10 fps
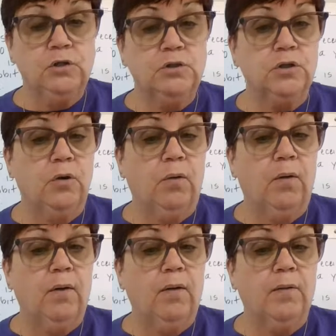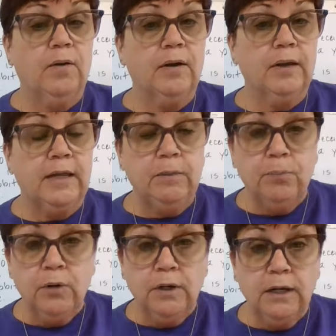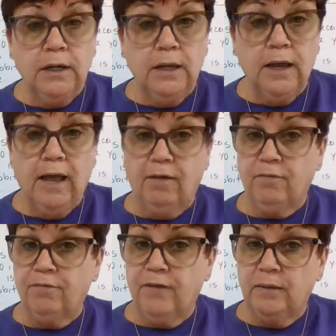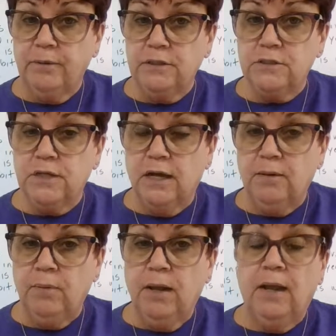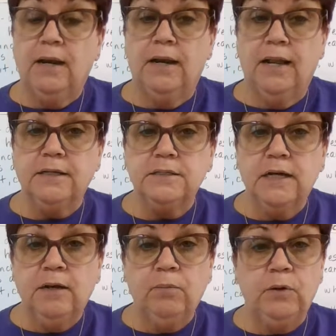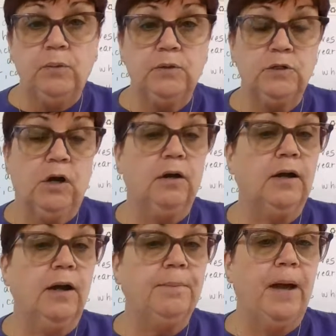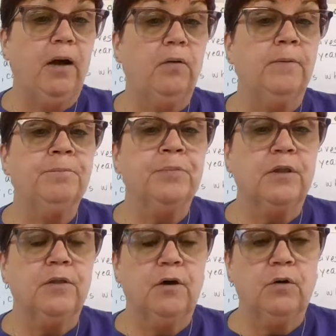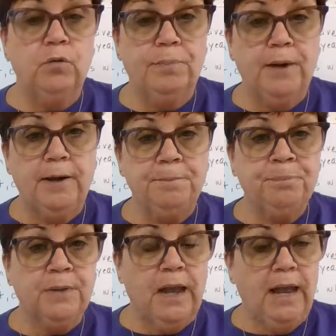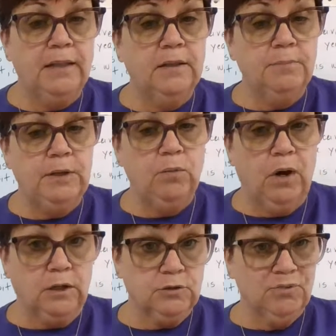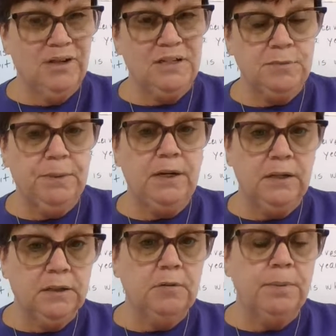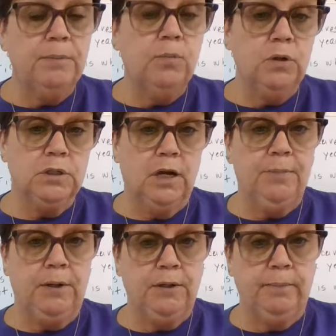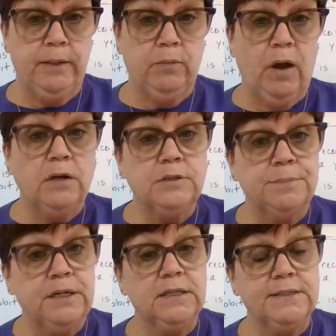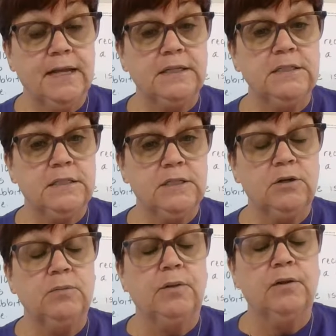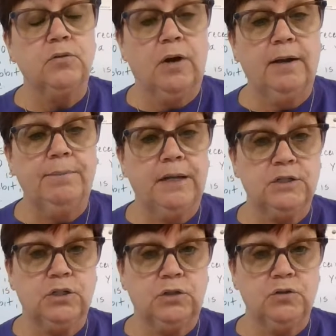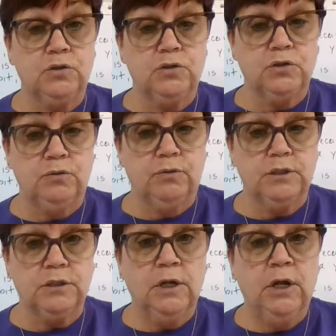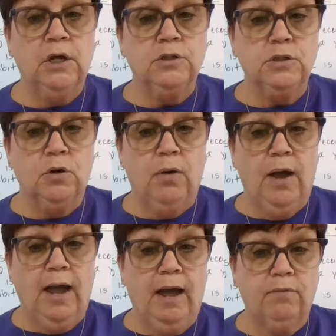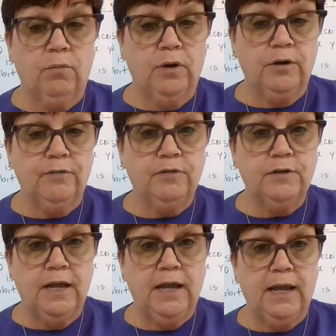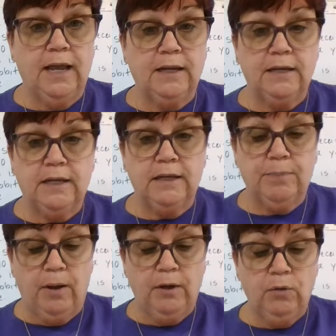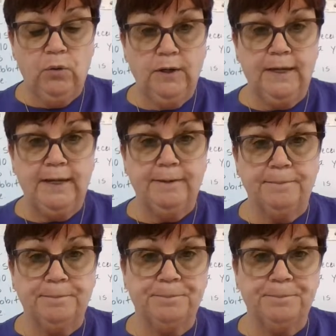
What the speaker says: So keep working. Have a fabulous time. Next time we will talk about the Hoopa and the Miwoks. We're going to spend a little bit more time on the Miwoks because that's the tribe that's closest to us. So have a wonderful day and keep on working.